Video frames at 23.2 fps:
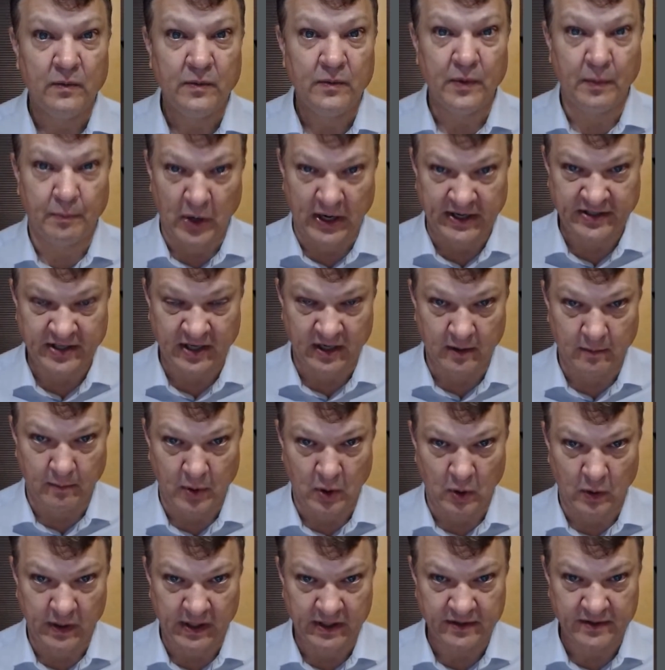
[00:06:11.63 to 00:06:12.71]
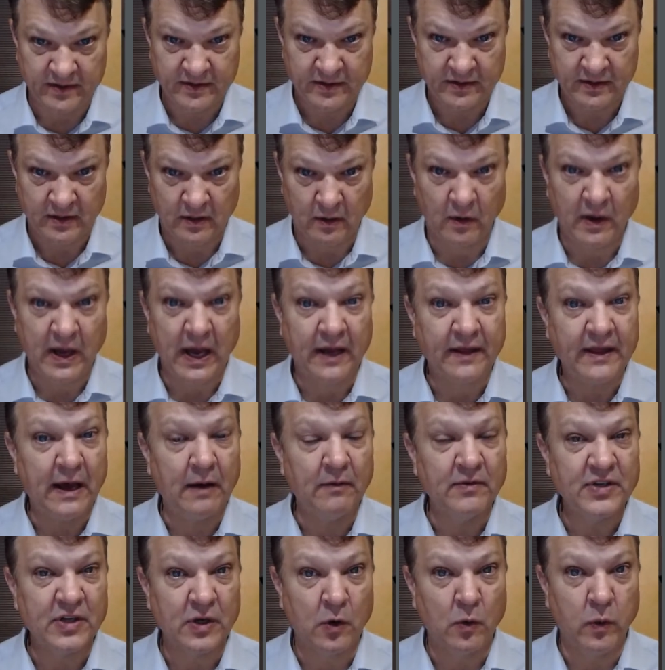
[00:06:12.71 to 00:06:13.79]
the pricing components. Okay, that
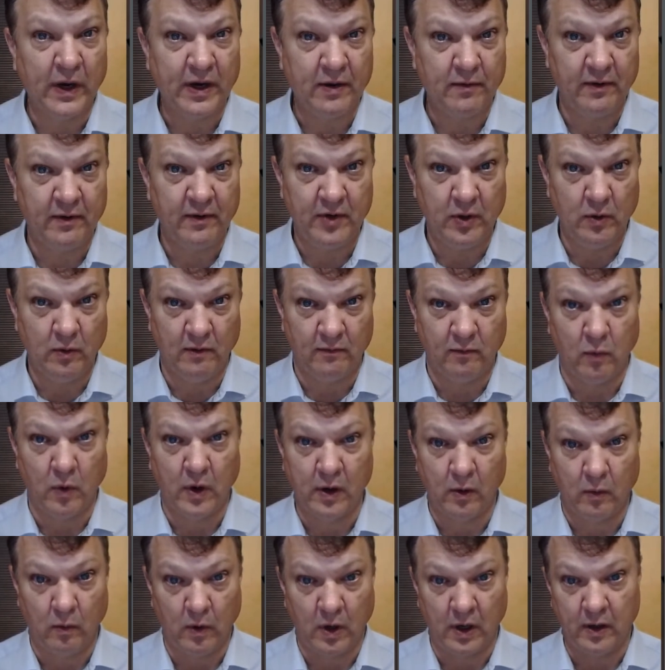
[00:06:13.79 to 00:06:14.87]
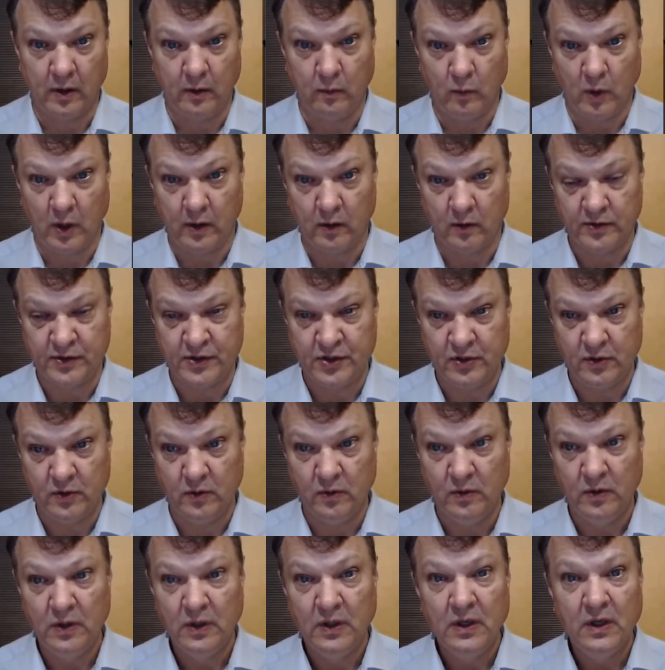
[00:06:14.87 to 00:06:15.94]
was a quick review of 101 and
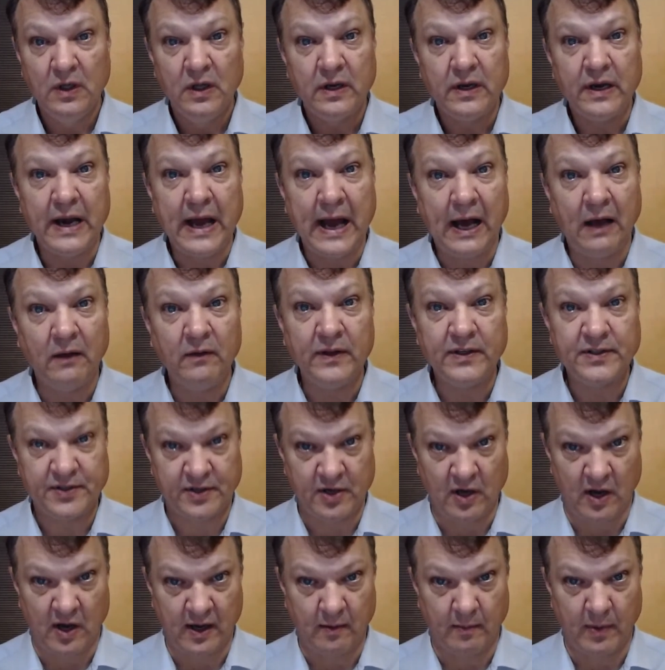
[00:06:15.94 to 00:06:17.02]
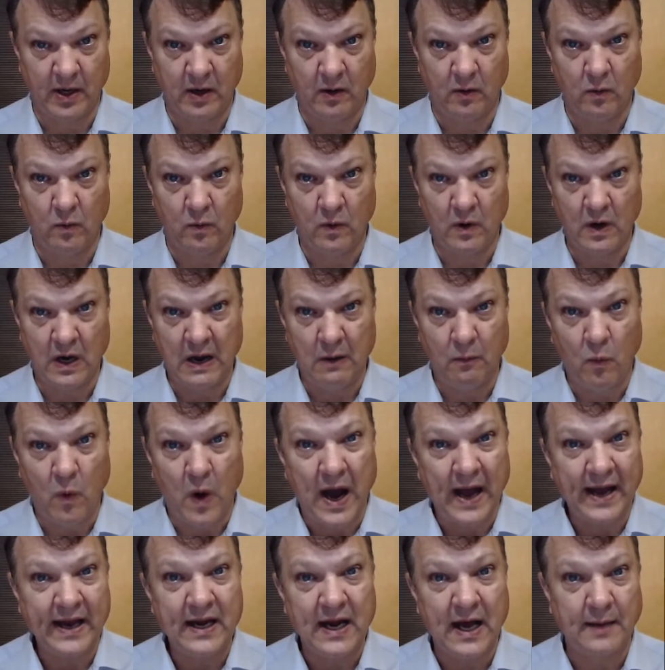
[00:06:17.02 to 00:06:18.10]
102. Now let's talk about
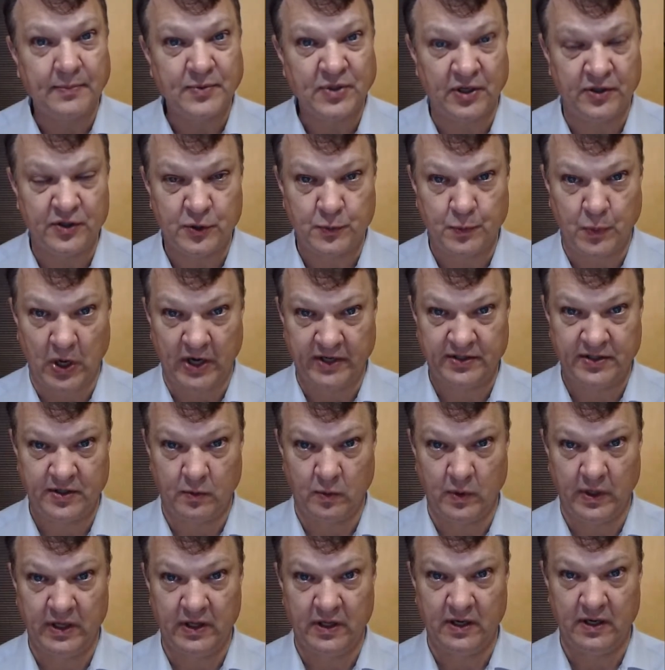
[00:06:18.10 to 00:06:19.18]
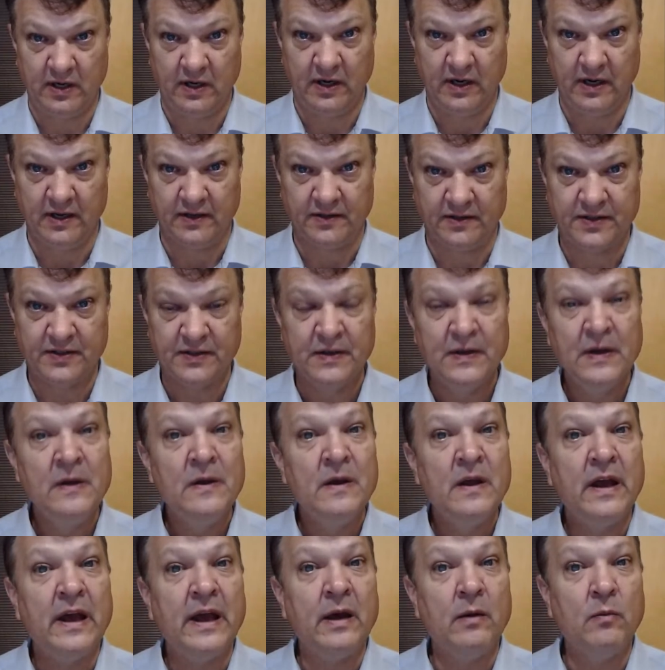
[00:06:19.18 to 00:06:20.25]
why an option is priced the way that it is.
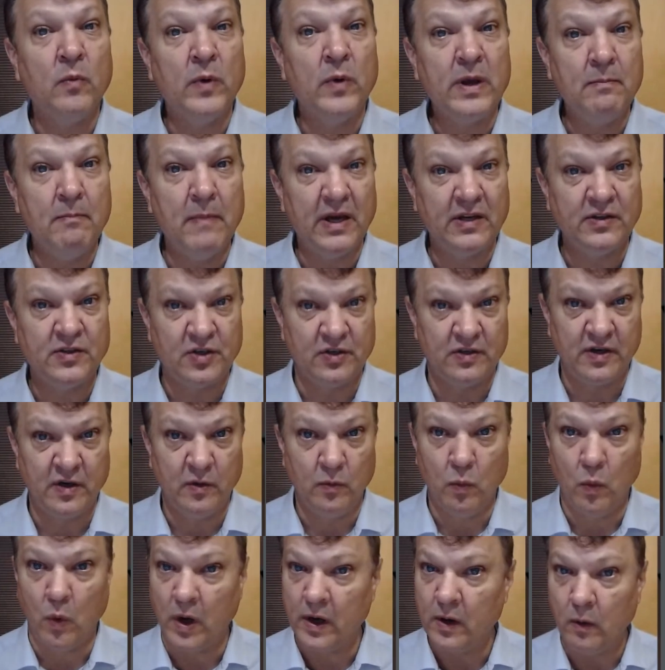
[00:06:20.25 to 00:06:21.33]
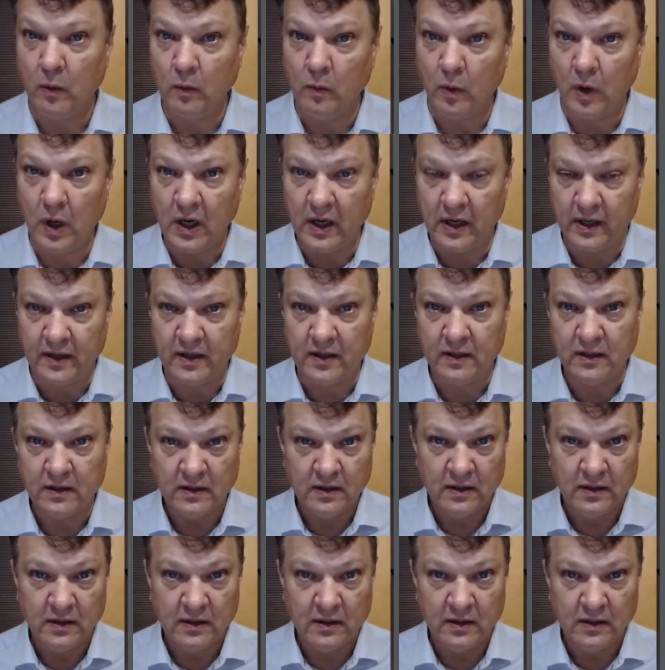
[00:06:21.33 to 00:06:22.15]
And we mentioned in 101